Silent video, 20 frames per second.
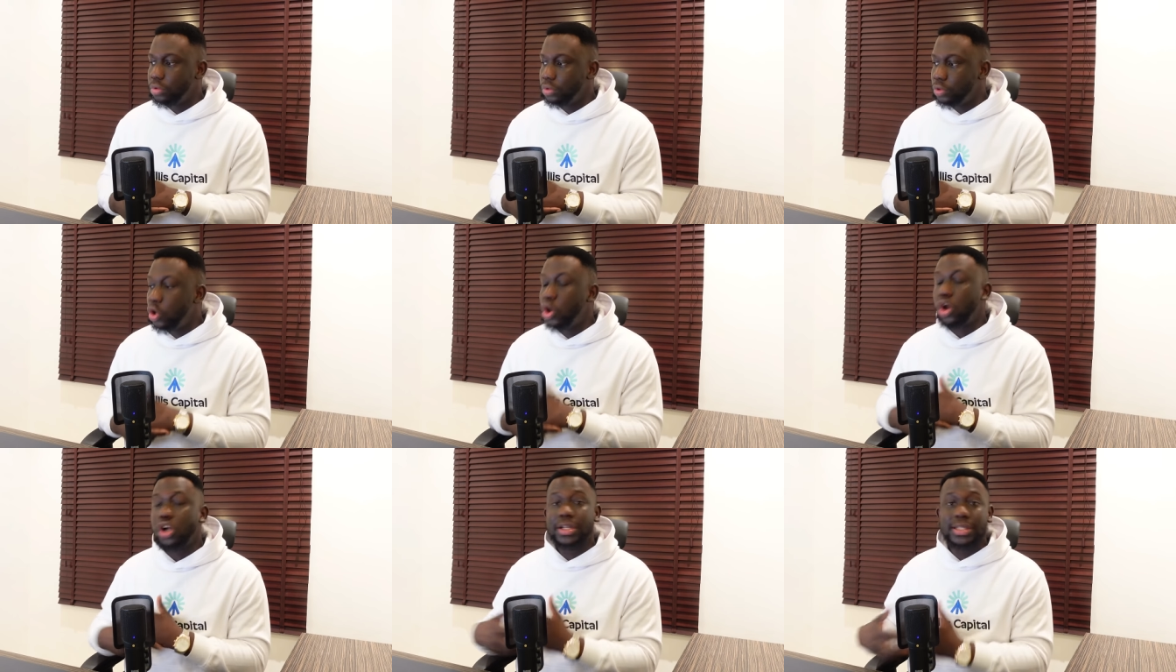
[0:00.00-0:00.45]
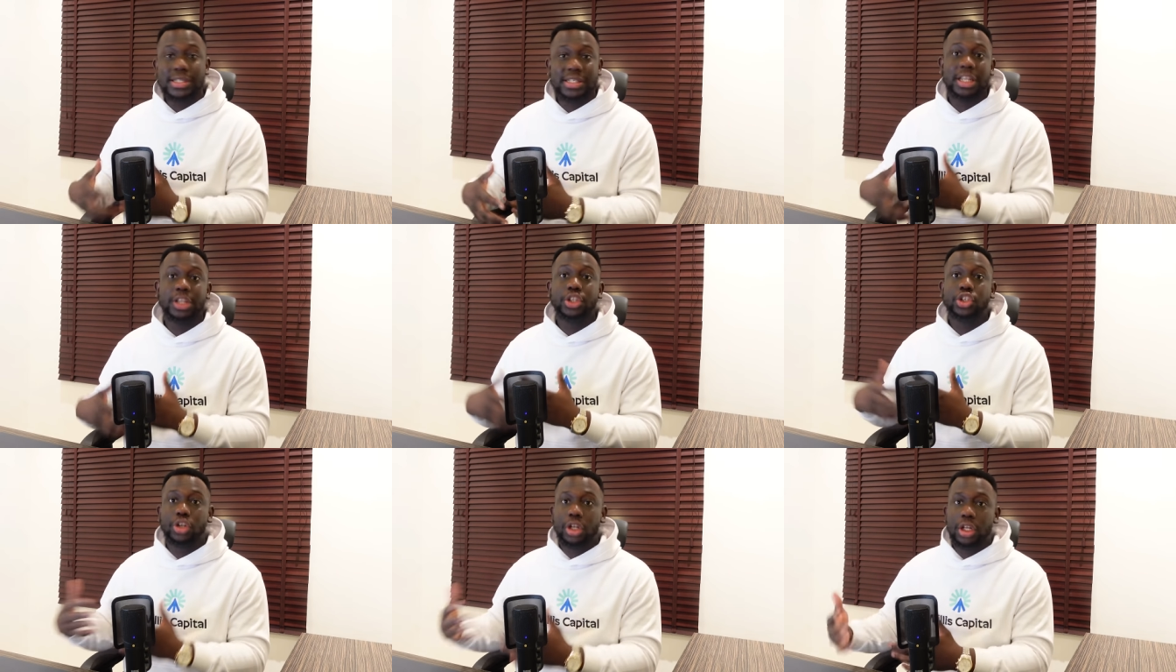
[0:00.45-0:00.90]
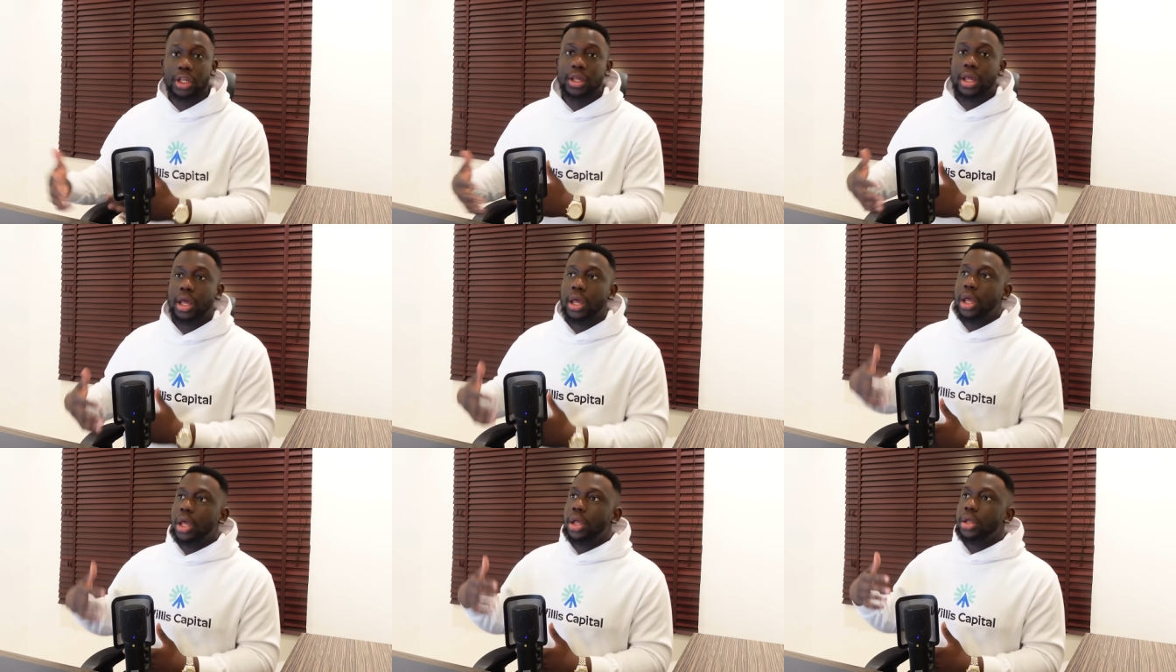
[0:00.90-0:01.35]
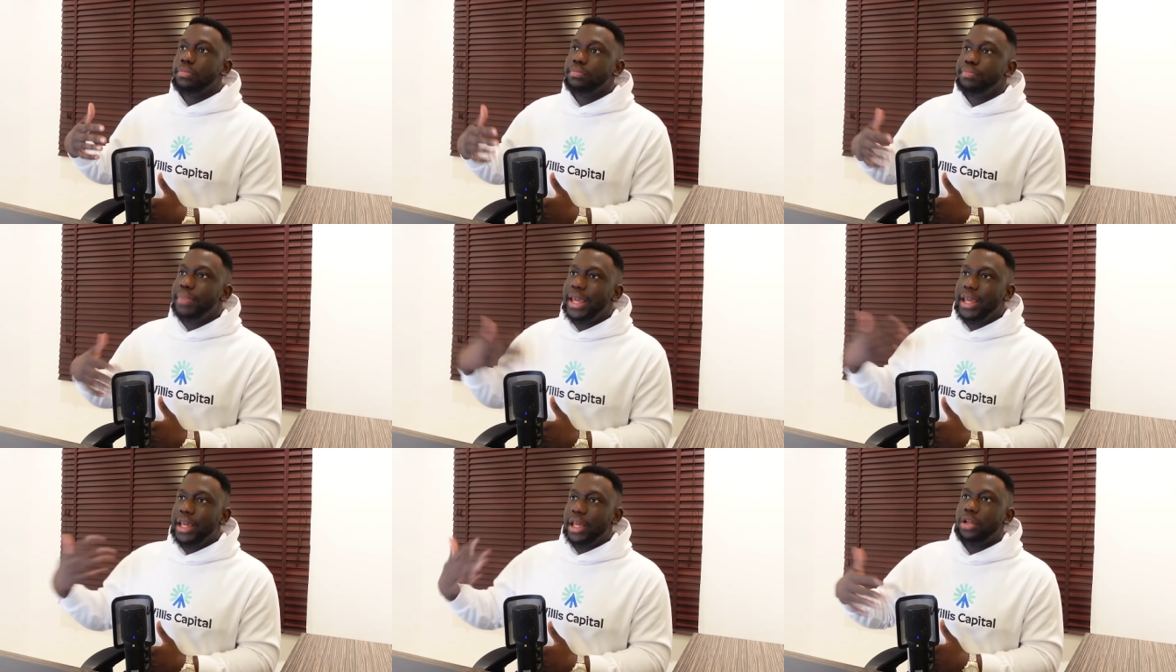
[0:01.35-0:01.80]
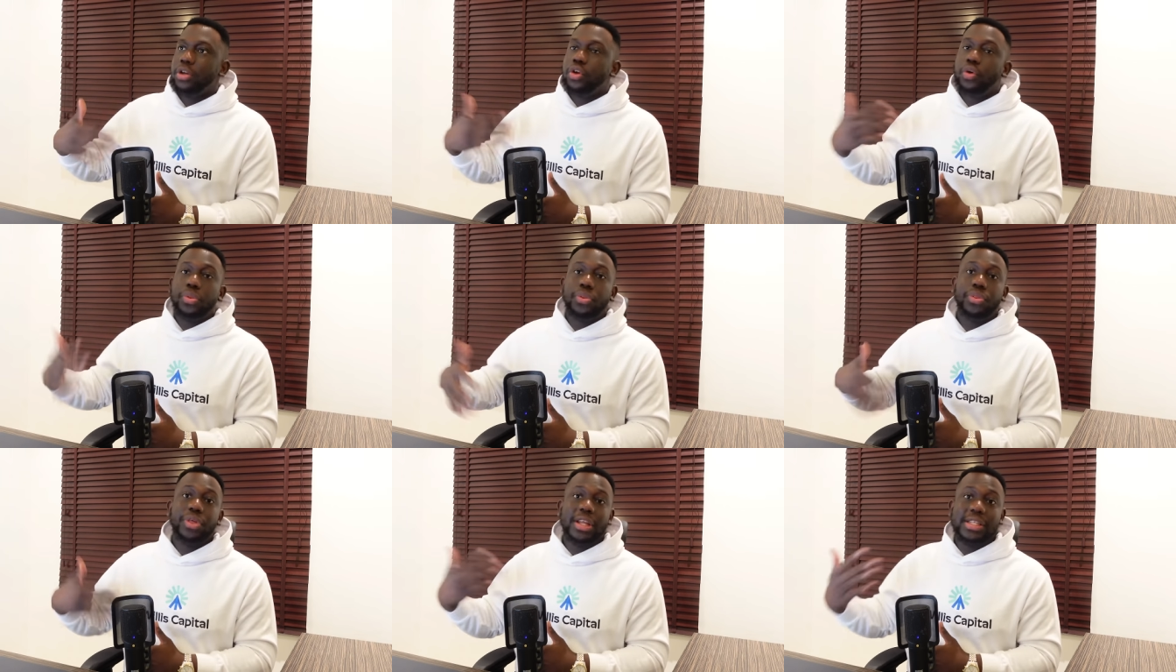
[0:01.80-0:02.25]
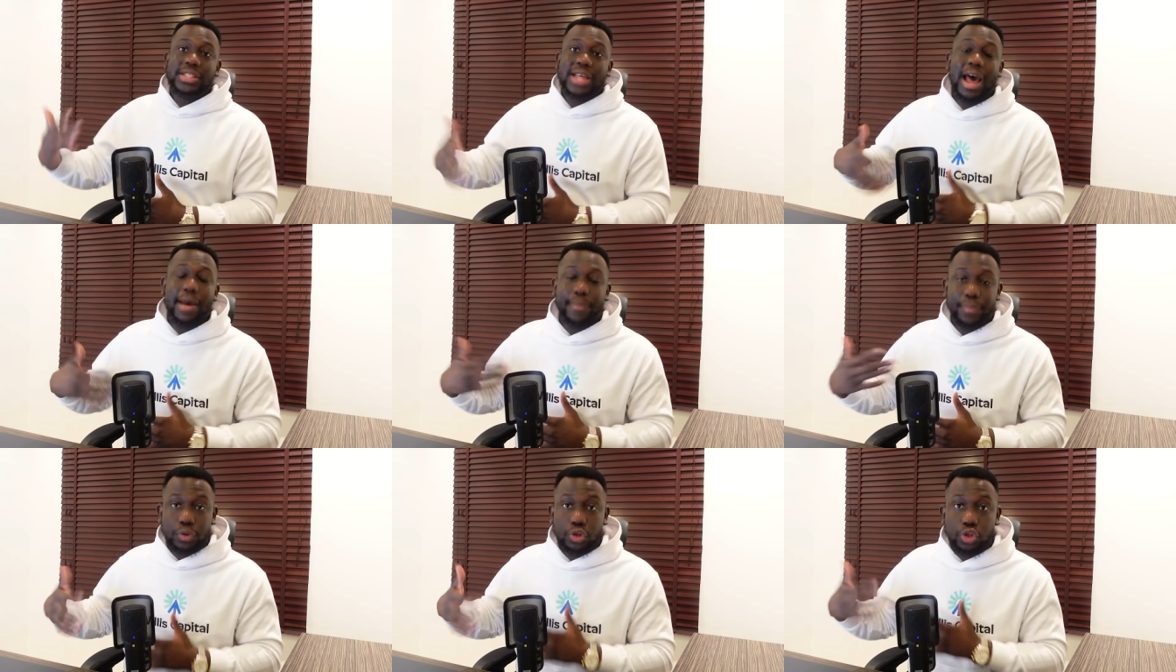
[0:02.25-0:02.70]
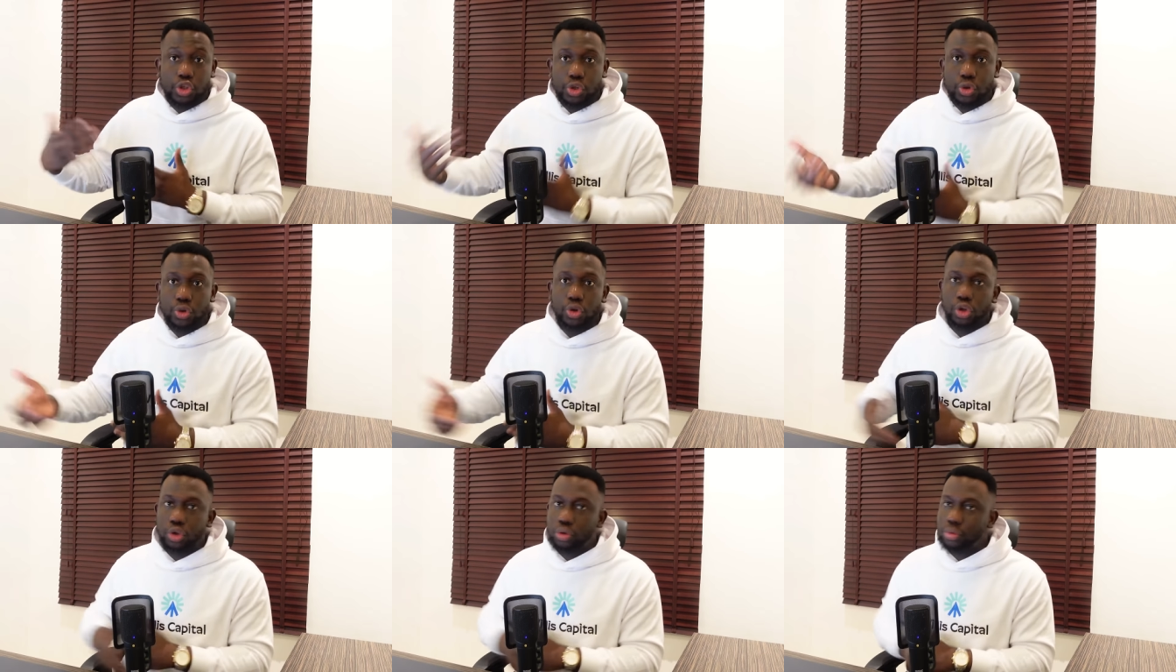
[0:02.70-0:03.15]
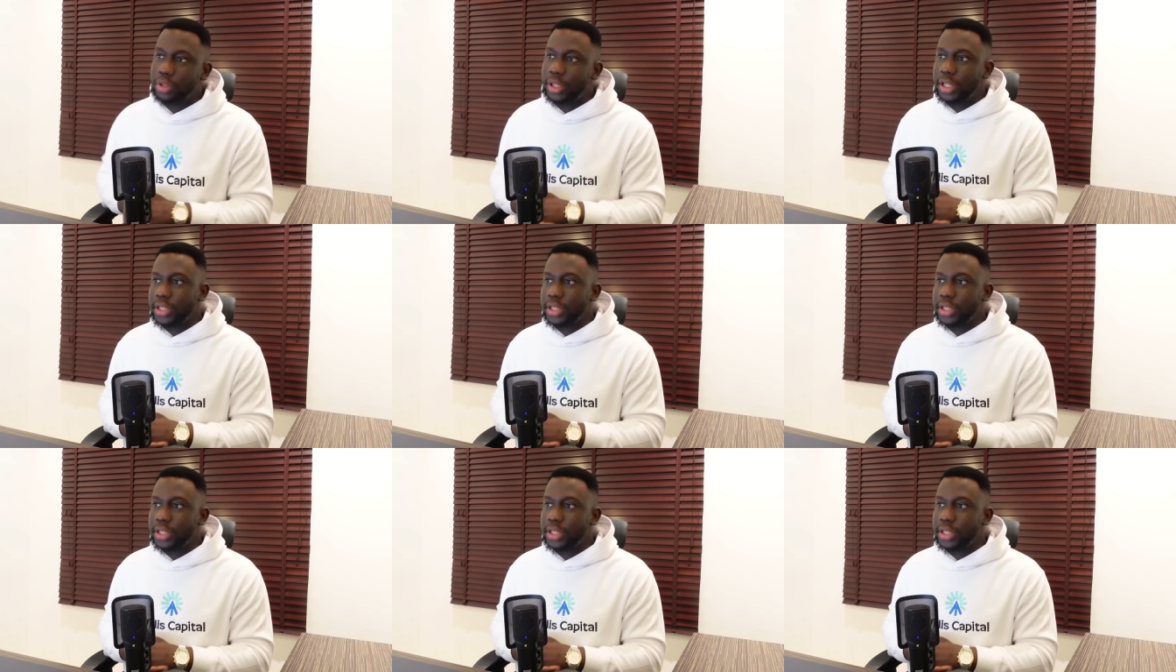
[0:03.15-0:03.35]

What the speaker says: God is literally making good things happen to you,